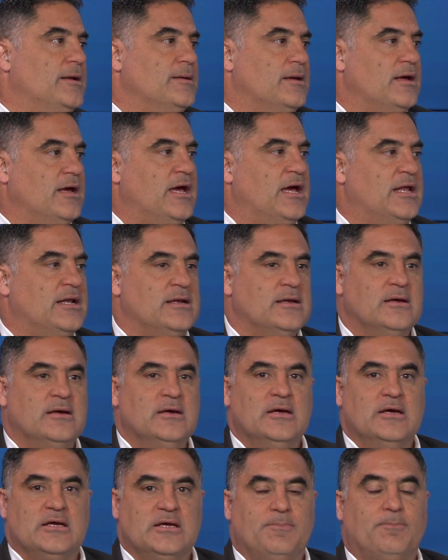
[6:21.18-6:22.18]
and
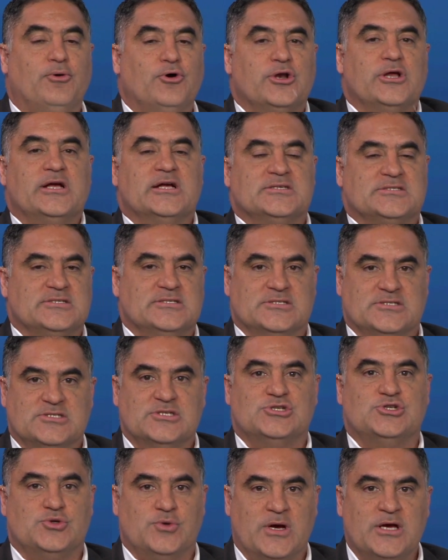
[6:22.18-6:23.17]
putting us in a
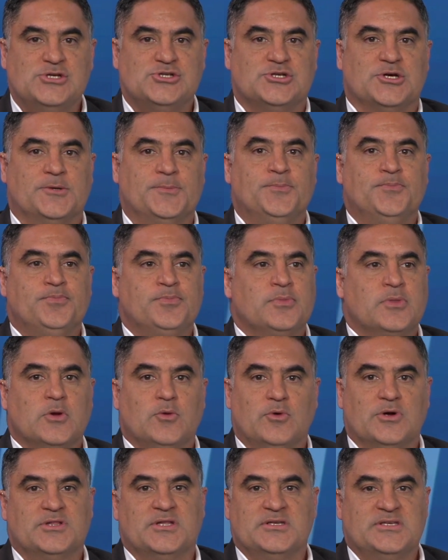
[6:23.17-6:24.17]
situation
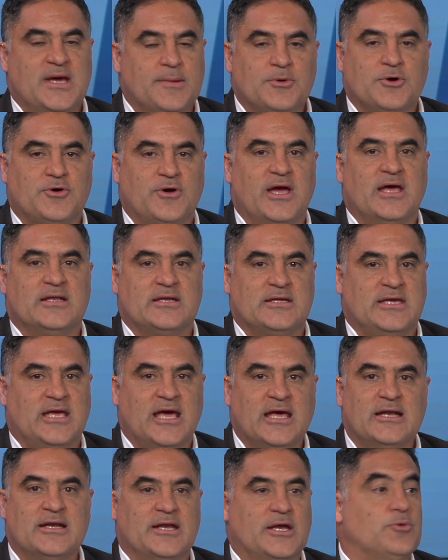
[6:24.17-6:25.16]
where the Democratic
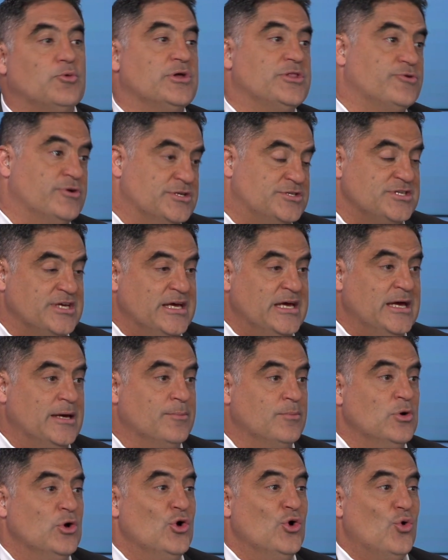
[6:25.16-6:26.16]
candidate, whether it's
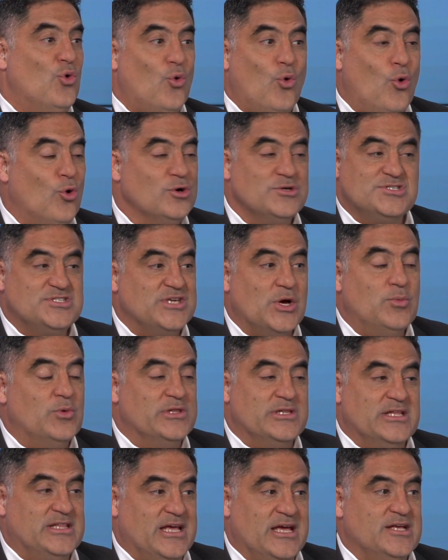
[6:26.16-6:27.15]
him or
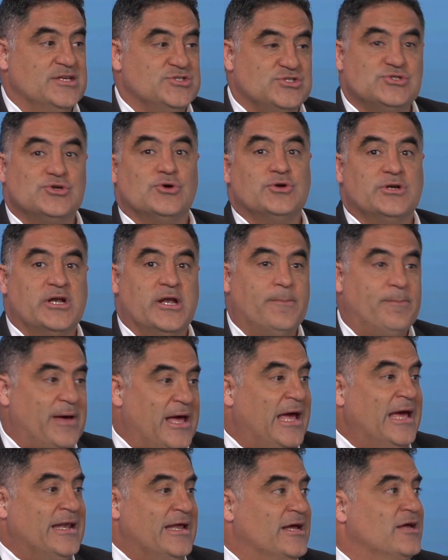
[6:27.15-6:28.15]
someone that they insert in a
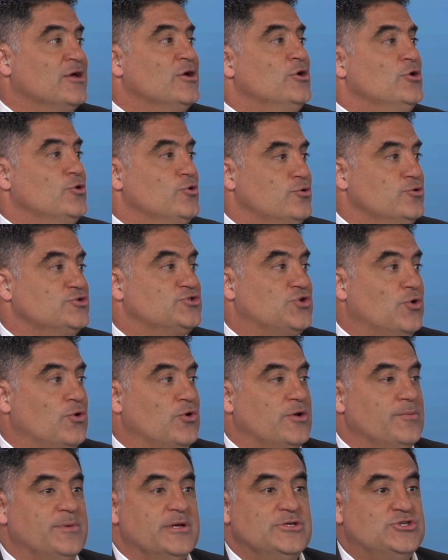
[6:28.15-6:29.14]
panic who's going
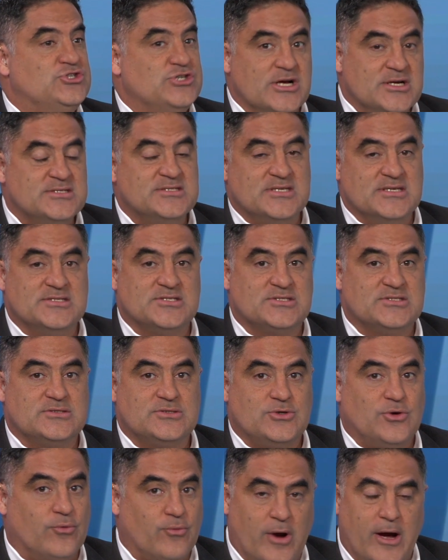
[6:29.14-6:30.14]
to be just as
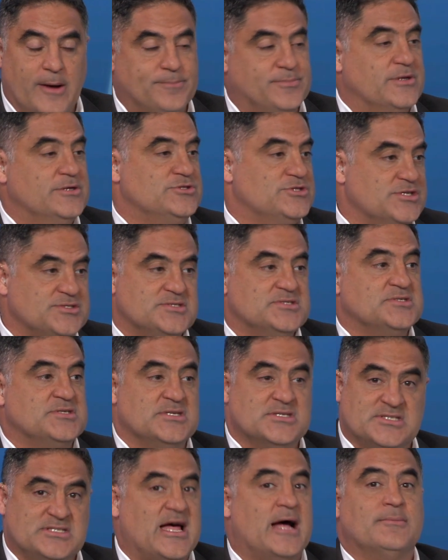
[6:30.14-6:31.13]
corrupt and just as
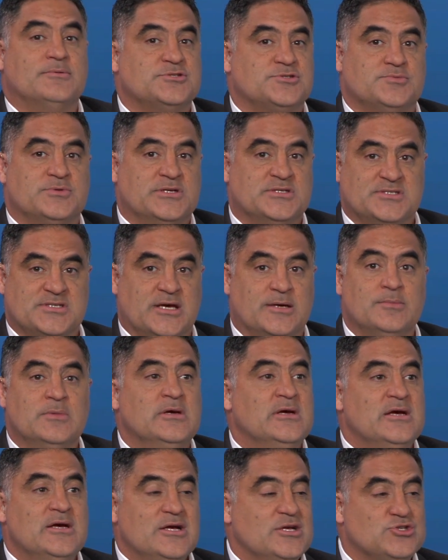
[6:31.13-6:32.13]
establishment as him,
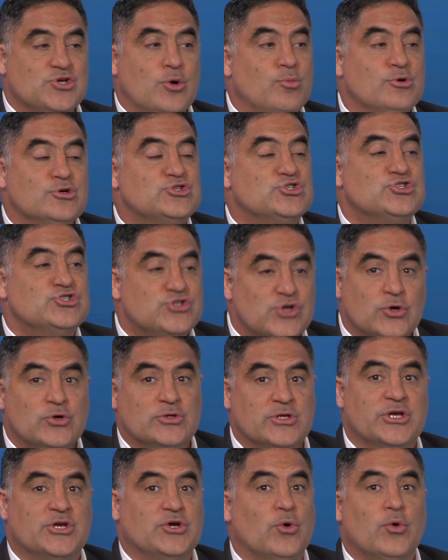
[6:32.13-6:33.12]
is almost
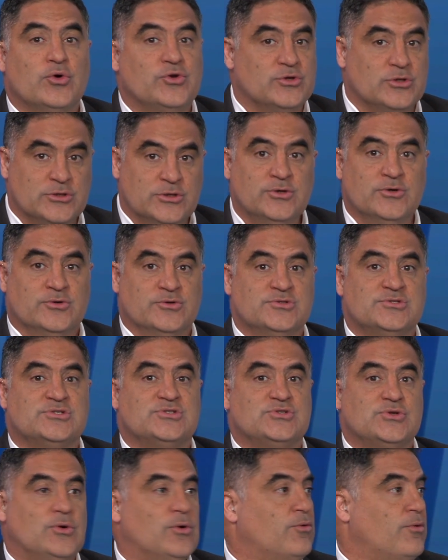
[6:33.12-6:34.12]
certainly going to lose
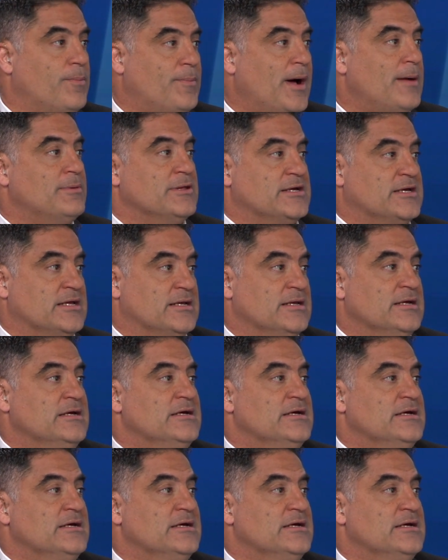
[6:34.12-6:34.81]
to a Republican.